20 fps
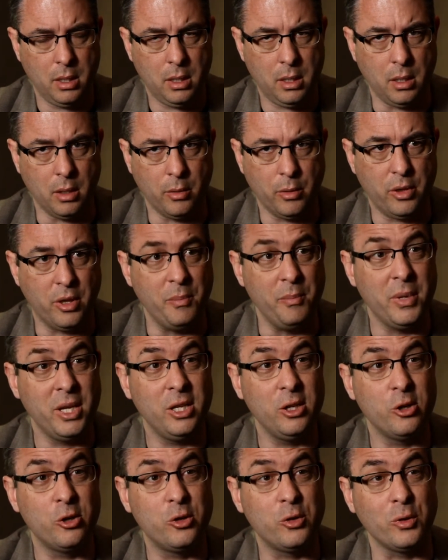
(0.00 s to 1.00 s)
you know, the
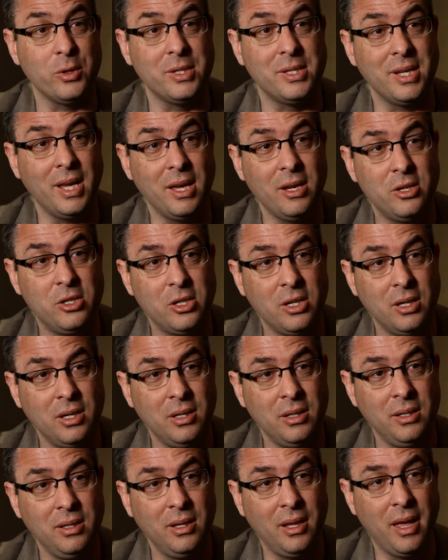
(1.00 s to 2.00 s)

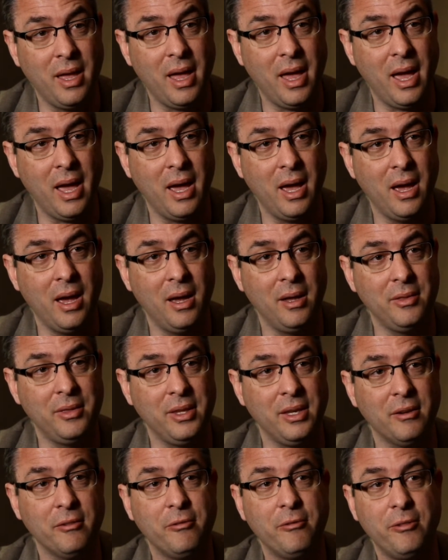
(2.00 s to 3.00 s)
miniaturization and
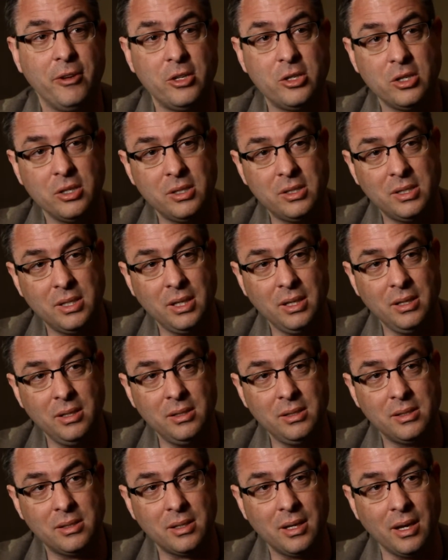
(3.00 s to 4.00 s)
the
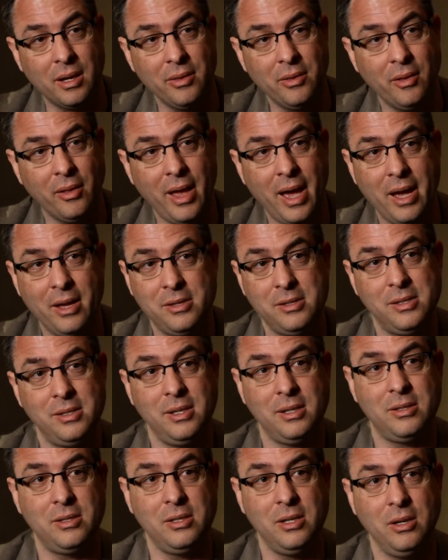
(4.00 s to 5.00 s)
efficiencies in the last
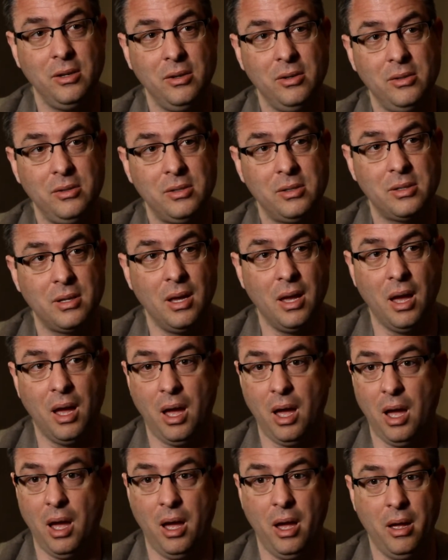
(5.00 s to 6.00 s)
six years,
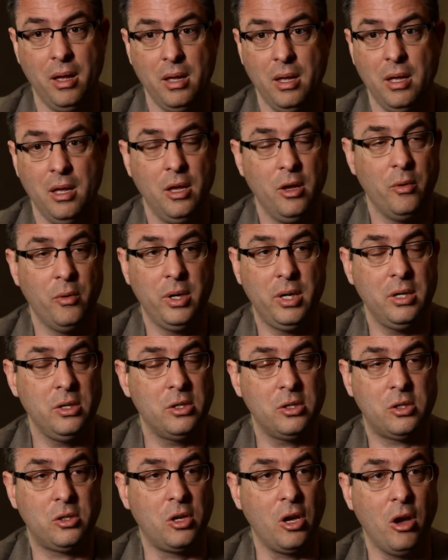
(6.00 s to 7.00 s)
uh, we can
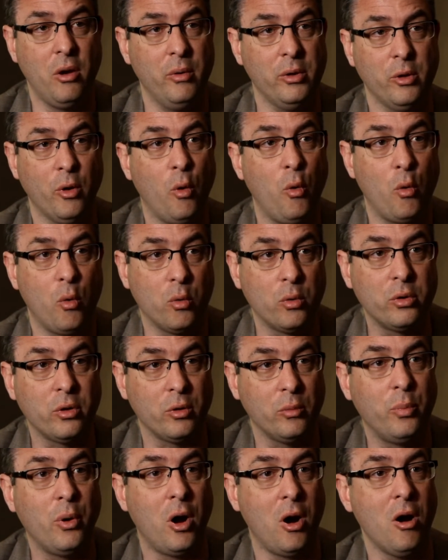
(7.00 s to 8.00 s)
just go and
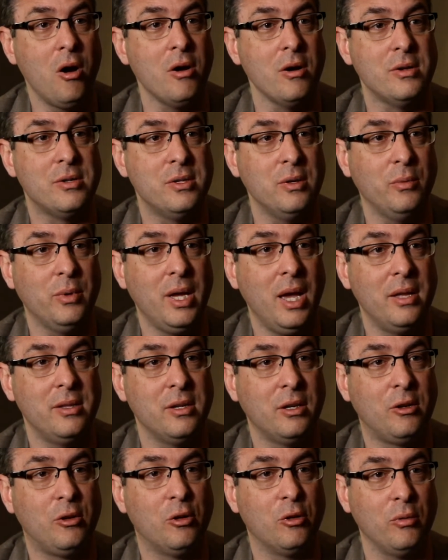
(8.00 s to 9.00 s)
order parts that we had
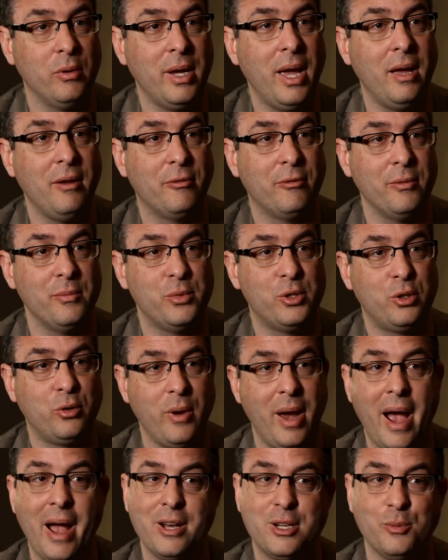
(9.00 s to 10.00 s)
to create from
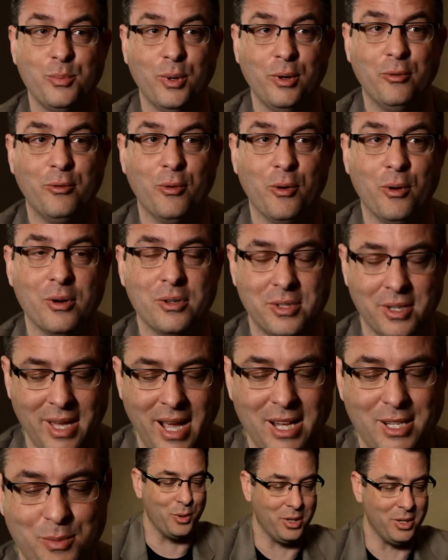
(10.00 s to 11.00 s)
scratch before. So
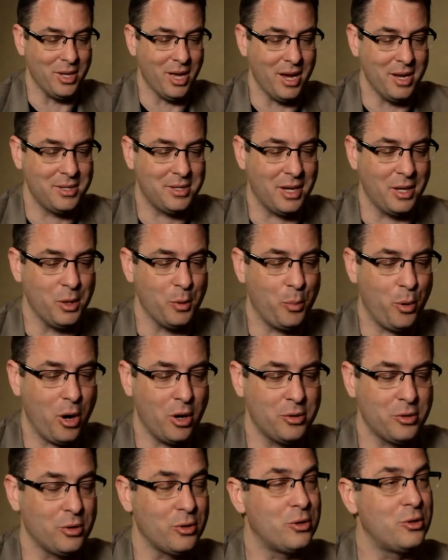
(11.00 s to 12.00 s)
that's pretty nice. And the
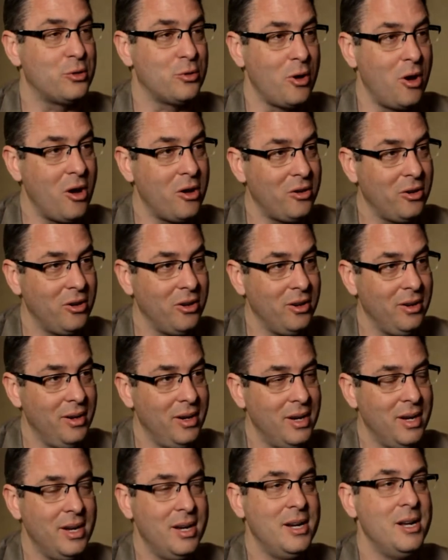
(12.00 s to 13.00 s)
parts are stronger,